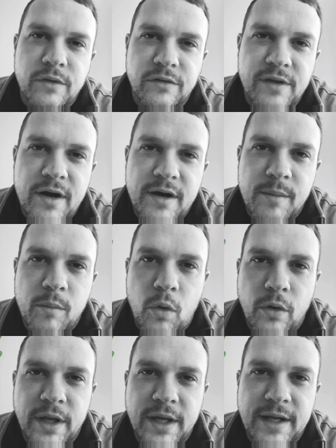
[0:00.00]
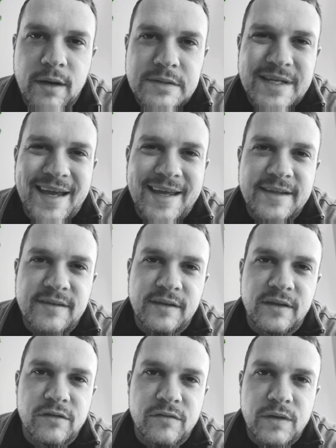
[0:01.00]
Saturday morning, and I was
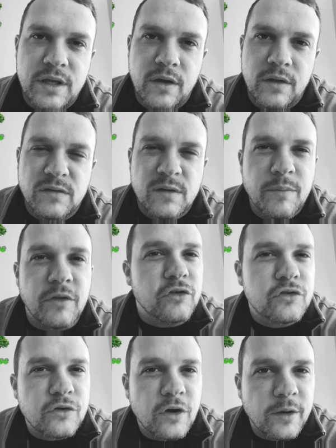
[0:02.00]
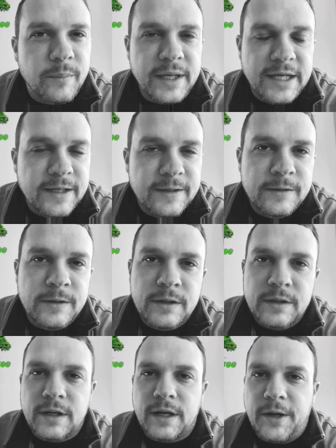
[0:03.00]
editing this video, and something struck me
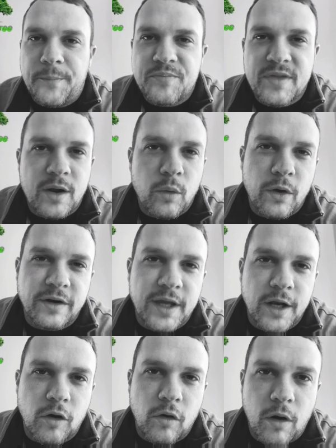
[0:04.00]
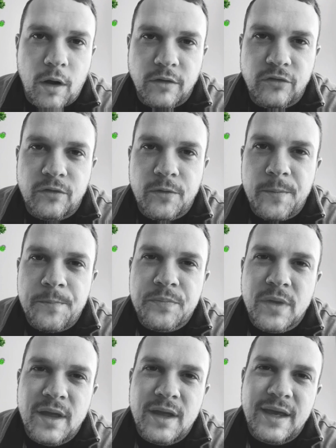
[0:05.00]
that I wanted to get across.
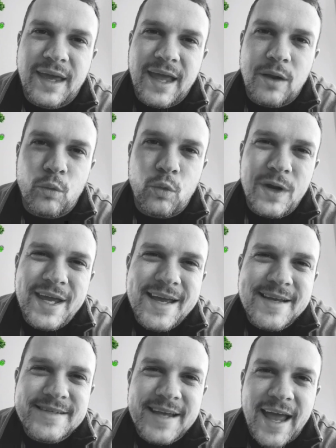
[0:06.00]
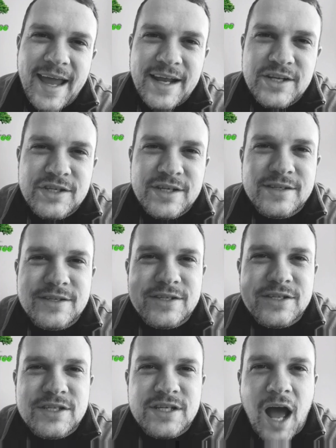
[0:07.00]
Can we as agents
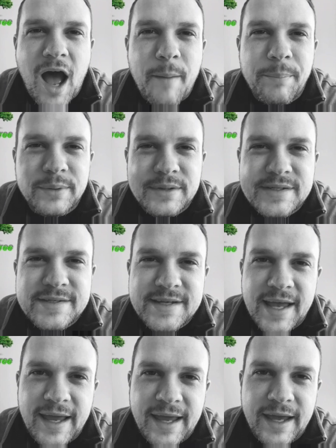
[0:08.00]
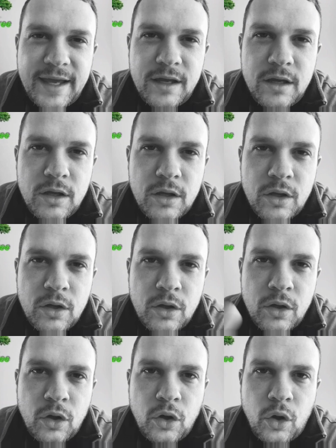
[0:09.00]
stop saying,
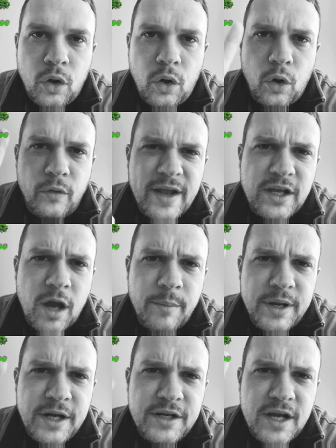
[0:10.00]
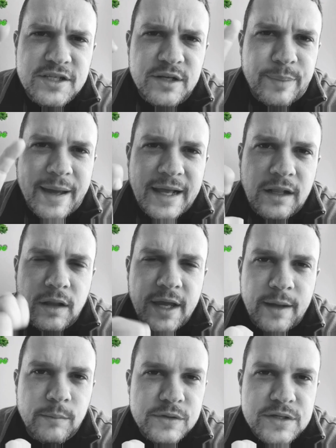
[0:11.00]
oh, that company doesn't pay
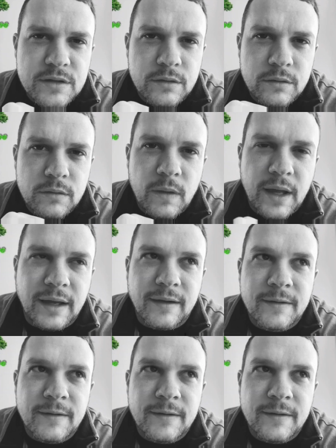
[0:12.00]
claims? Like,